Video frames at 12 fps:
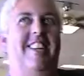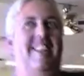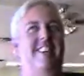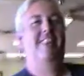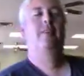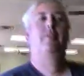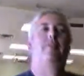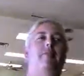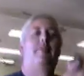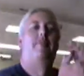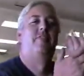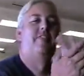So,
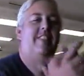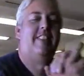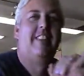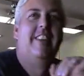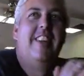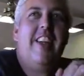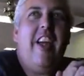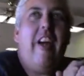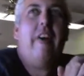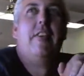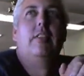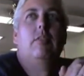what army are
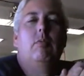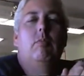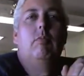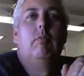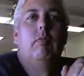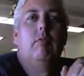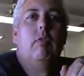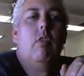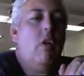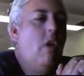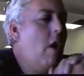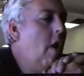you planning to play in
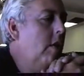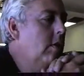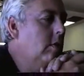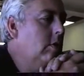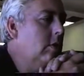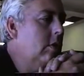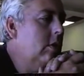this game, Jeff?